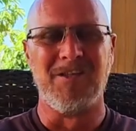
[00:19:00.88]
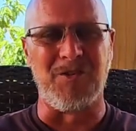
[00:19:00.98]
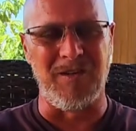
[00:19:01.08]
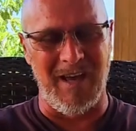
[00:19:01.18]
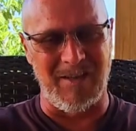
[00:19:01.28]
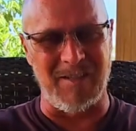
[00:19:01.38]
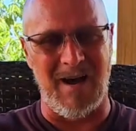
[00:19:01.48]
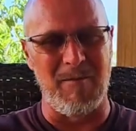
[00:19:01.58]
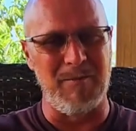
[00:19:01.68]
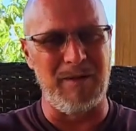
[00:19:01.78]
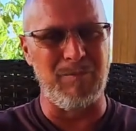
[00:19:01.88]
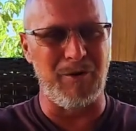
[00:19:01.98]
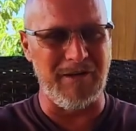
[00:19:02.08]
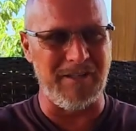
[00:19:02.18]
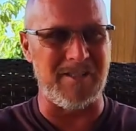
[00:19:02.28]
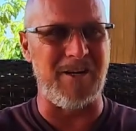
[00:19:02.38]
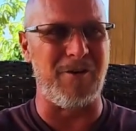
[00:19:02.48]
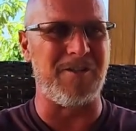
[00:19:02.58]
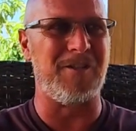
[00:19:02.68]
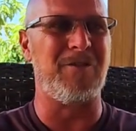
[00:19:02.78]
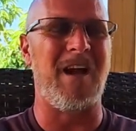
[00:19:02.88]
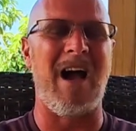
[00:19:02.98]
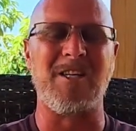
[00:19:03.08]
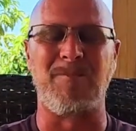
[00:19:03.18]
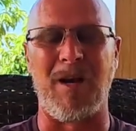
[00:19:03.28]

so yes, I'm going to be bringing a series to you guys,